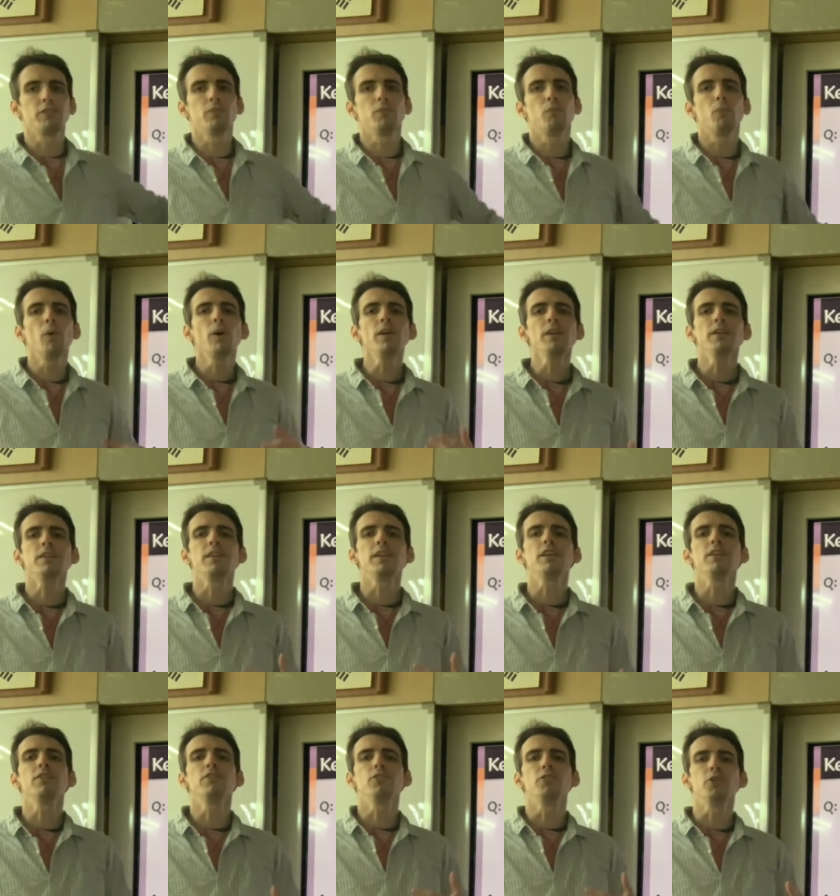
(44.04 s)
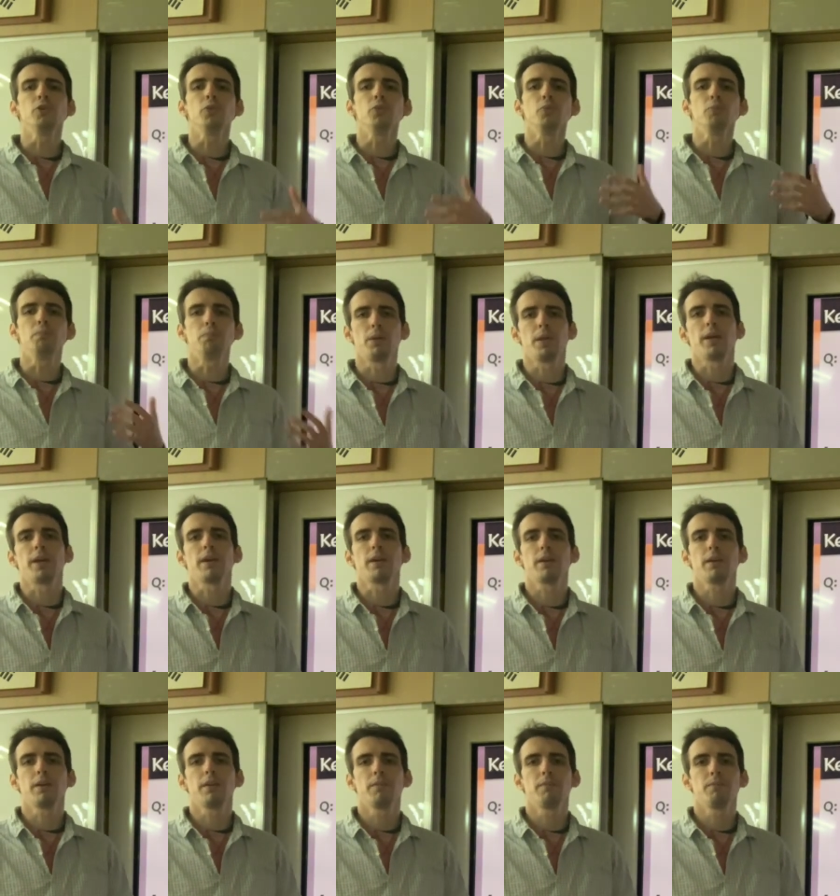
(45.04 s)
What did you blank?
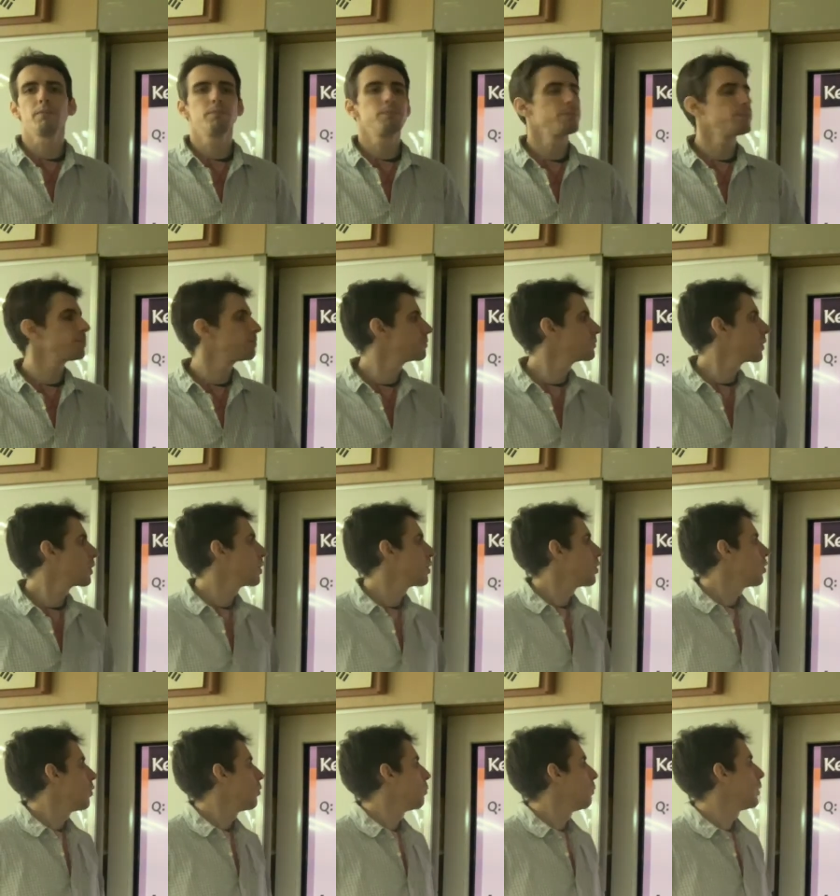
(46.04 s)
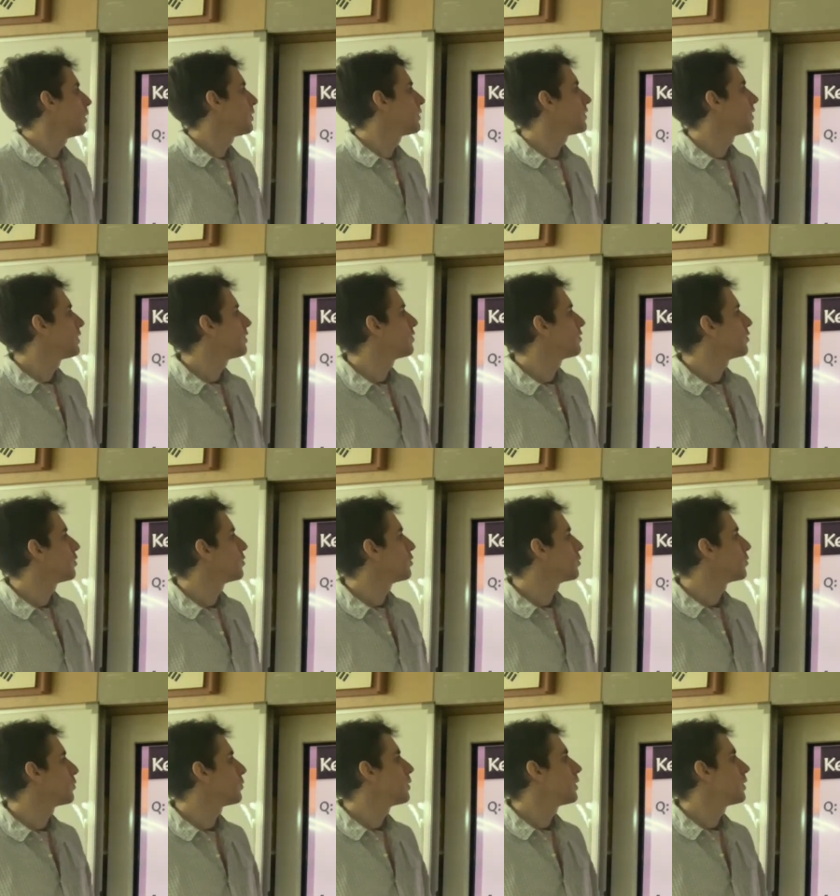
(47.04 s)
What did you